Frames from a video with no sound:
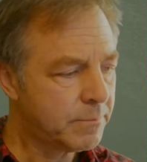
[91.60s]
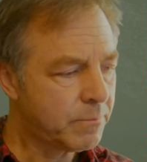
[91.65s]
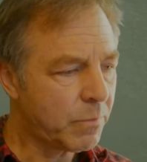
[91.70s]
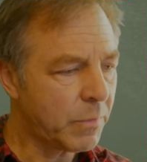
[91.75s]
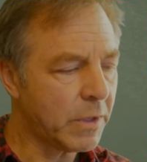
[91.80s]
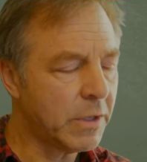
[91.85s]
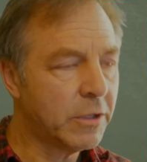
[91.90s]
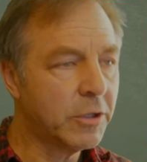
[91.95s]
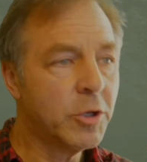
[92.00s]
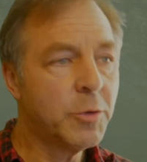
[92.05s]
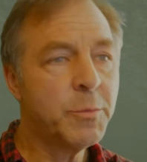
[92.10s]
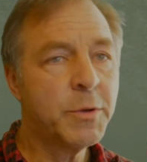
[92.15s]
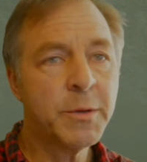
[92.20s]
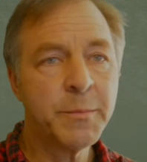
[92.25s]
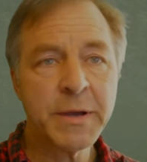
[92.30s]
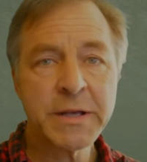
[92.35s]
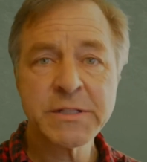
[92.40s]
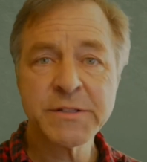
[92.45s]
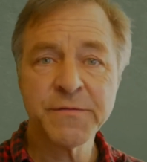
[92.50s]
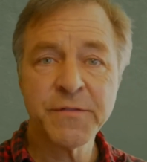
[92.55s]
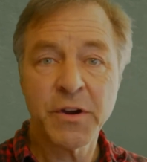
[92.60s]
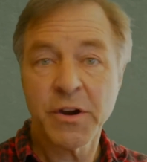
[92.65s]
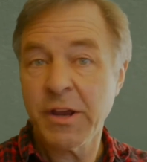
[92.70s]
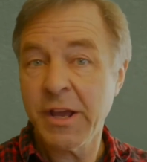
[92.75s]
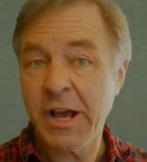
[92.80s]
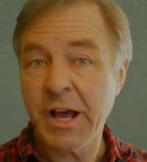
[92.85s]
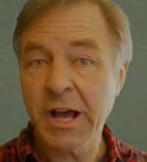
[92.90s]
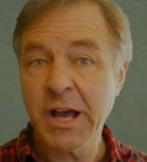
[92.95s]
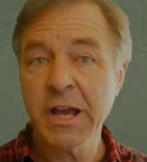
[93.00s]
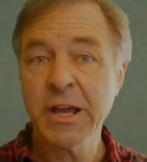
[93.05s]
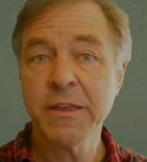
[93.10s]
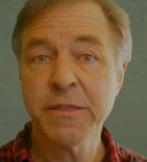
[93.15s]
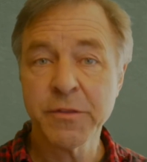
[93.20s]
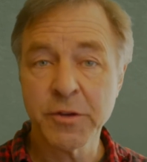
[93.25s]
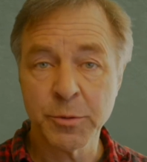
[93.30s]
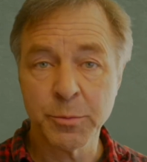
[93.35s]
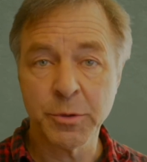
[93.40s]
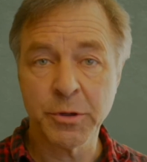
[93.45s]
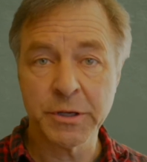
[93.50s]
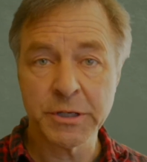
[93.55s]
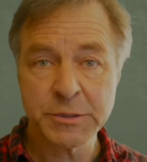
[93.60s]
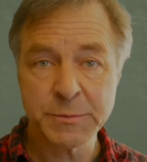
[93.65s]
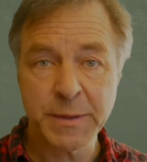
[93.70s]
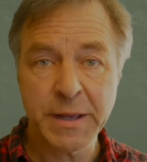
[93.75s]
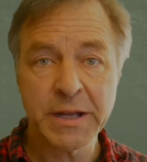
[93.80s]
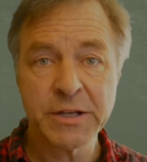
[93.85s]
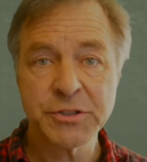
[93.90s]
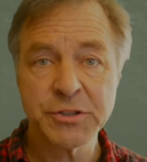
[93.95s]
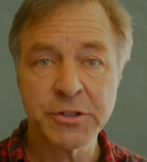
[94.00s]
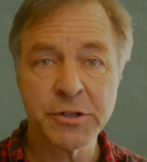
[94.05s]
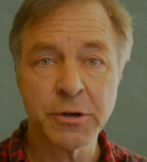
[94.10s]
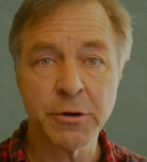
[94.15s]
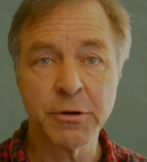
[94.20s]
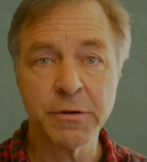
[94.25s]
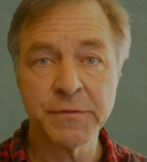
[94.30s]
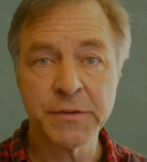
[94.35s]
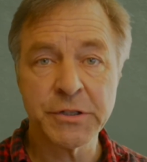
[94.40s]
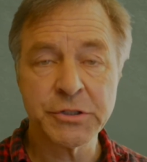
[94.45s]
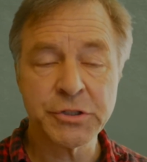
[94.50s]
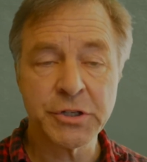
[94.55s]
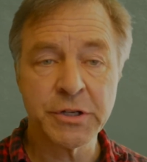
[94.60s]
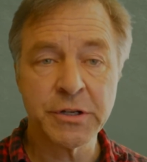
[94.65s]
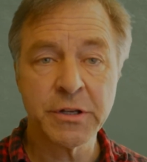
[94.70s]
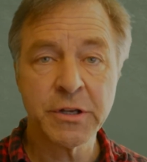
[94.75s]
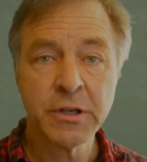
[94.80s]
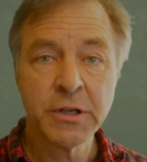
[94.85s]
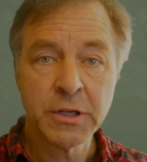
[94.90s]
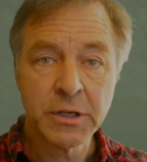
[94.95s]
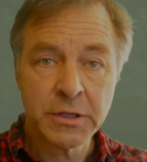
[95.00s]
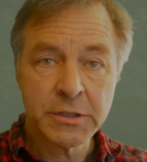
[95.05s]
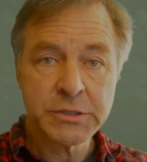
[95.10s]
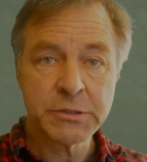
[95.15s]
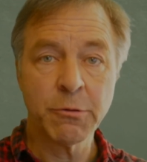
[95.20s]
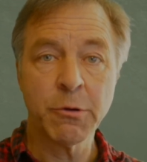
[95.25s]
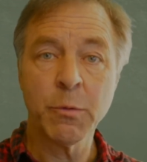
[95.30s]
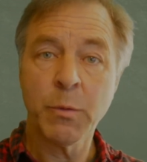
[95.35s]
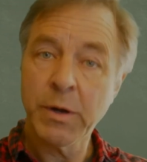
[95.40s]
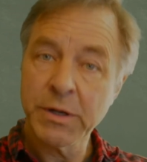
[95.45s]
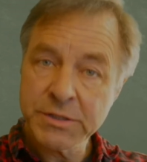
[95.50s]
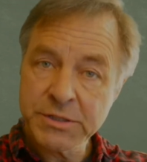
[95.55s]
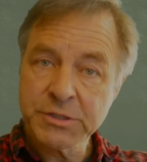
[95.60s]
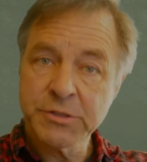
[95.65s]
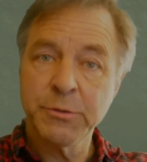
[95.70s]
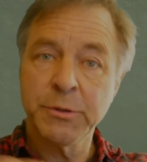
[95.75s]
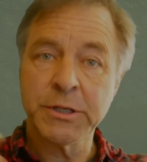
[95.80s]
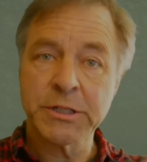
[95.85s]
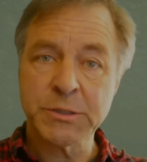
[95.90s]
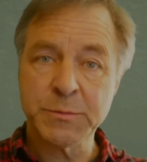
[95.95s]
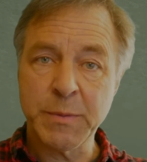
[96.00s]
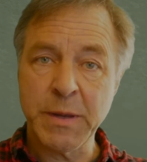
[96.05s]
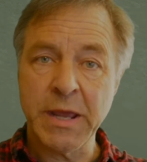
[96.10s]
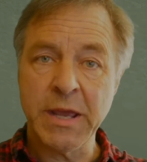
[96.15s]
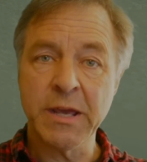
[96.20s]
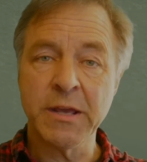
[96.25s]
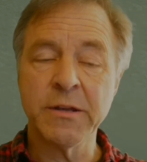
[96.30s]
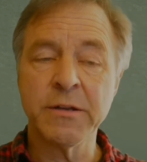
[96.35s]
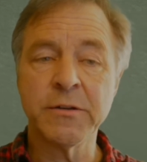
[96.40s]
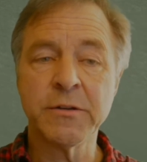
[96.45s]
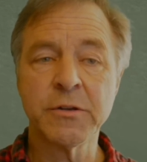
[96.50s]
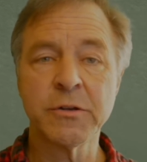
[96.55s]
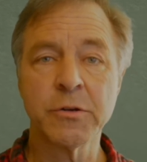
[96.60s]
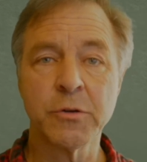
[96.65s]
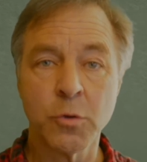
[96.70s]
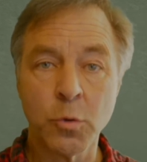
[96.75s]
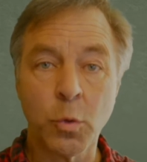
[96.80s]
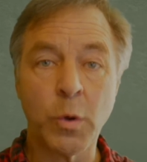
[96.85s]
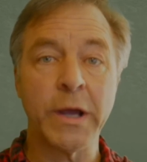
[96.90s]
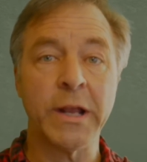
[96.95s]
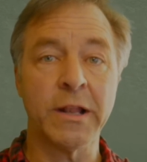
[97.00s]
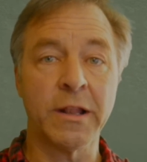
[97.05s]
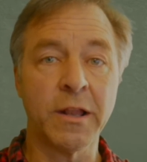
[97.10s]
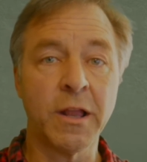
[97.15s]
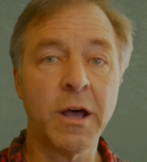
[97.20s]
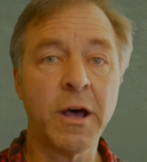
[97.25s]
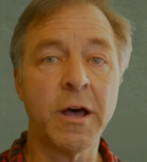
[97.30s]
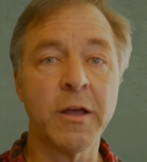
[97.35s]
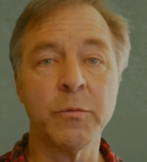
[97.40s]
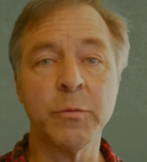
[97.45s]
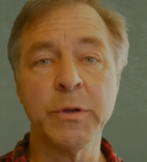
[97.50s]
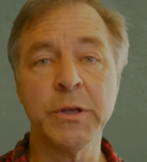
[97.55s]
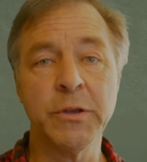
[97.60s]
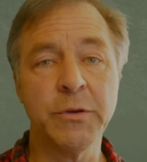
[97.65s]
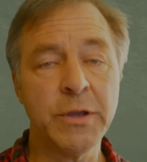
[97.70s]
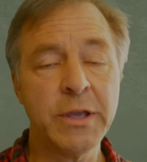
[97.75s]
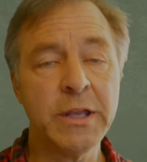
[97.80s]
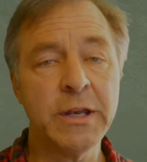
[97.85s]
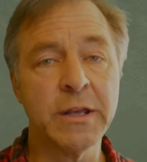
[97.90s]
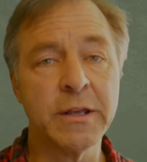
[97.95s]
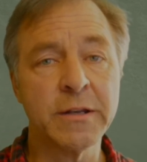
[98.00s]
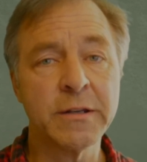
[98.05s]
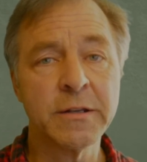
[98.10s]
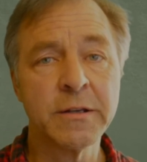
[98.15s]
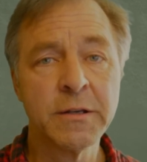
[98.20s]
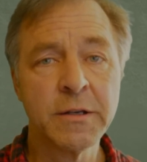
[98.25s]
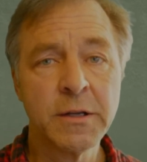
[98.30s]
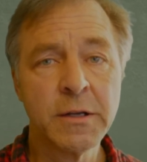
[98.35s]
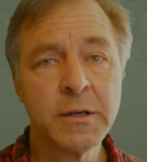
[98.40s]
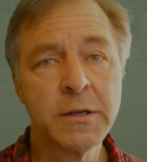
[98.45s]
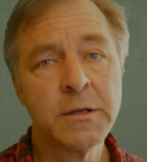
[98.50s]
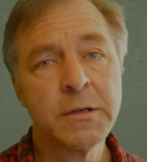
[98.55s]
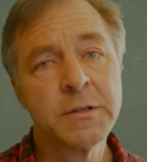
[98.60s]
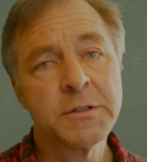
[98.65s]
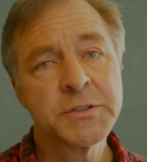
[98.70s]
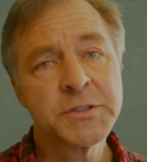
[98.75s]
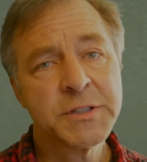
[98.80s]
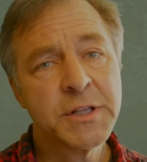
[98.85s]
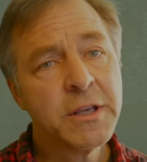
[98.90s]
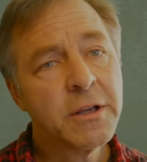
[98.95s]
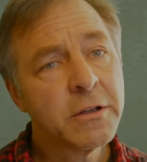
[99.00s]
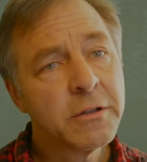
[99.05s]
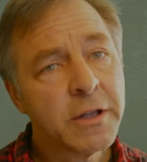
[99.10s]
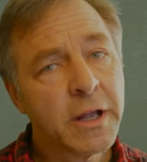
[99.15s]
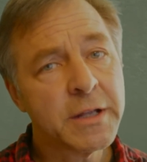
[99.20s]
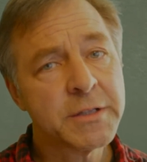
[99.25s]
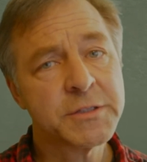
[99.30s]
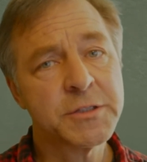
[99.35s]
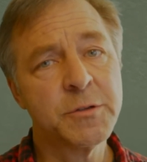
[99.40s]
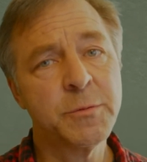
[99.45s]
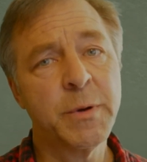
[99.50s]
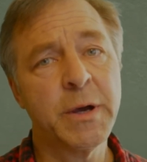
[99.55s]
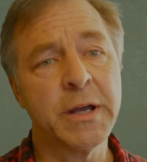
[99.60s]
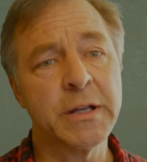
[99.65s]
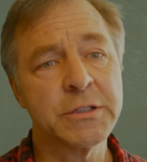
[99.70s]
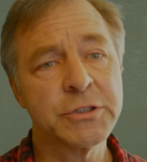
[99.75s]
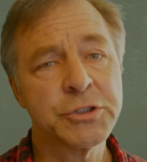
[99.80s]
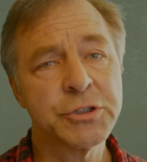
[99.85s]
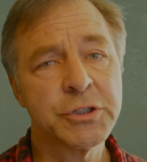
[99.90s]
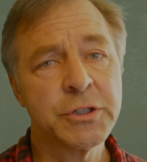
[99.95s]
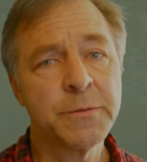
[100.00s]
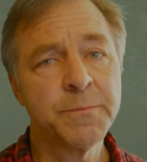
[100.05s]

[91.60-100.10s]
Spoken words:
aluminum has a very high thermal expansion coefficient, so it wants to expand quite a lot when you heat it. Steel, not so much.